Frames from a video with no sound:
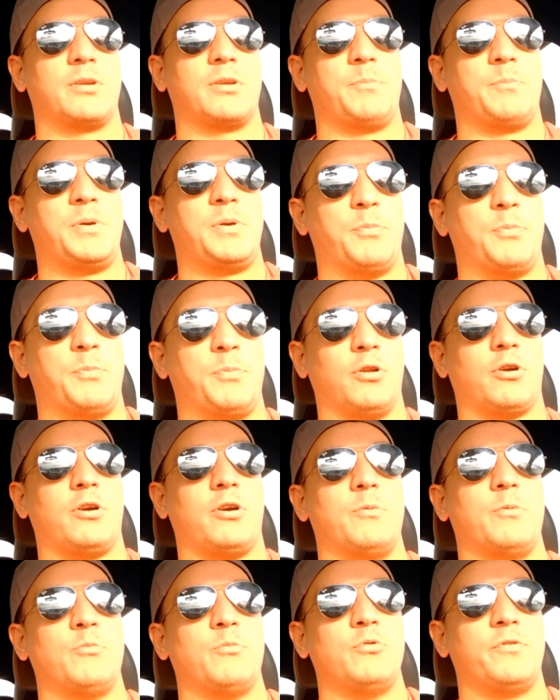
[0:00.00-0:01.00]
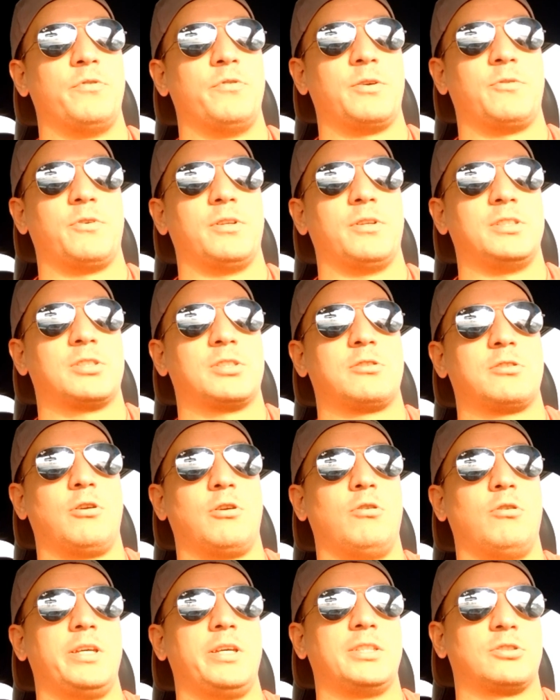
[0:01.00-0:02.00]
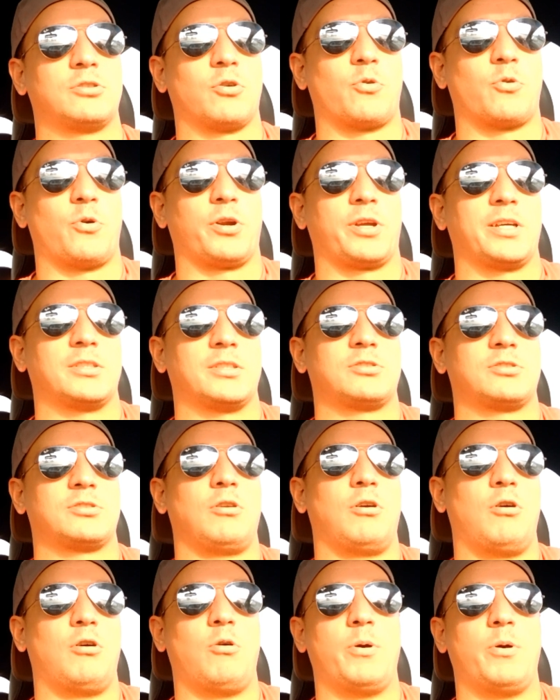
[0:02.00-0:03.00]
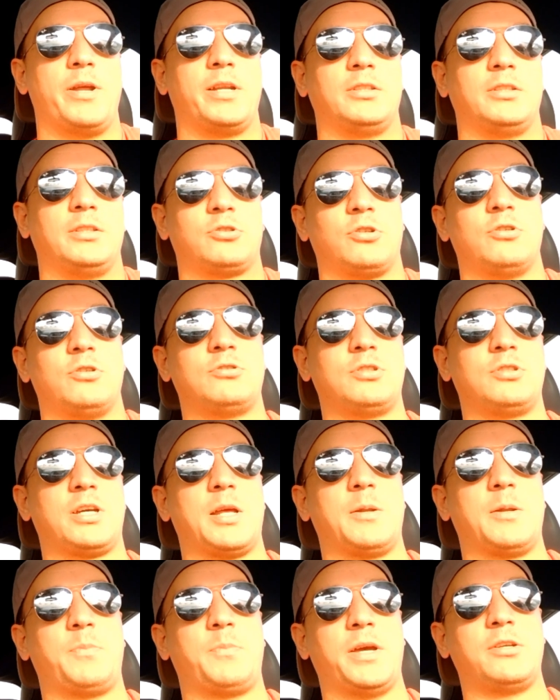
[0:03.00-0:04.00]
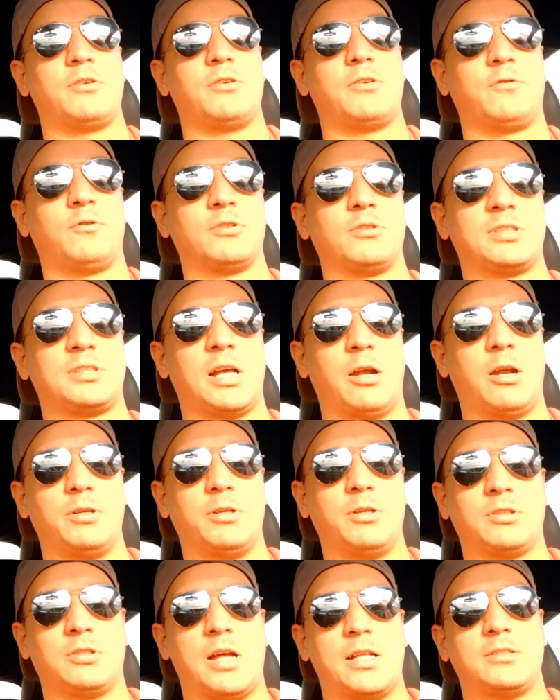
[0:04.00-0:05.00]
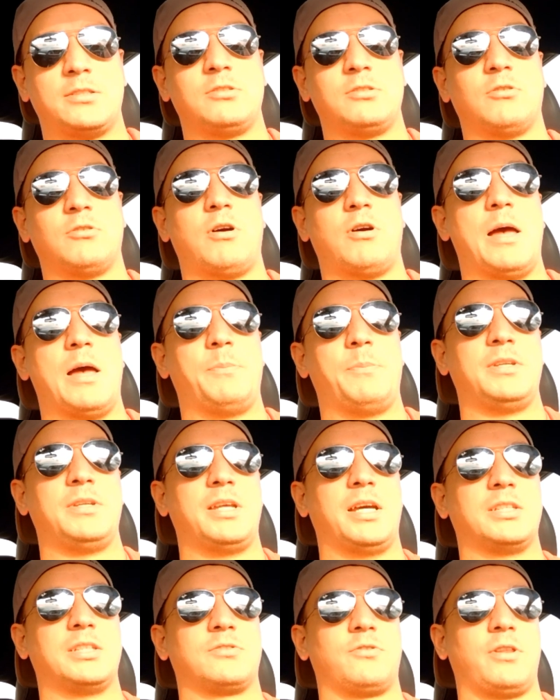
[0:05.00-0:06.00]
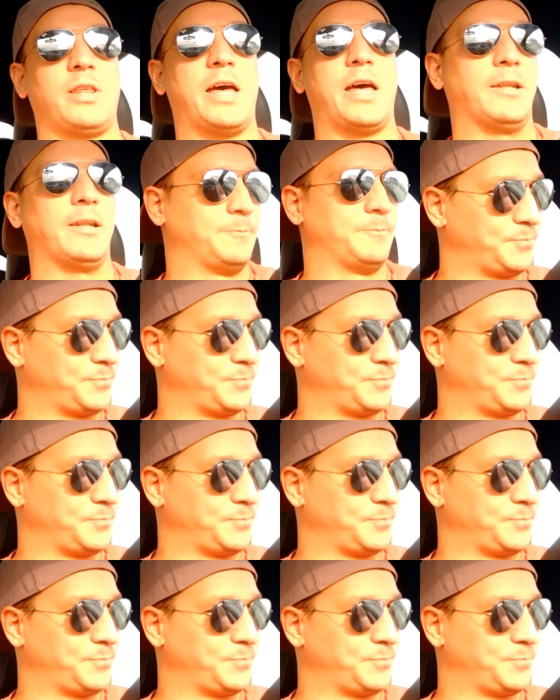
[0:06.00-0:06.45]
People are moving really slowly, so work is slow, and in turns you get paid your full salary. So that's happy days for that.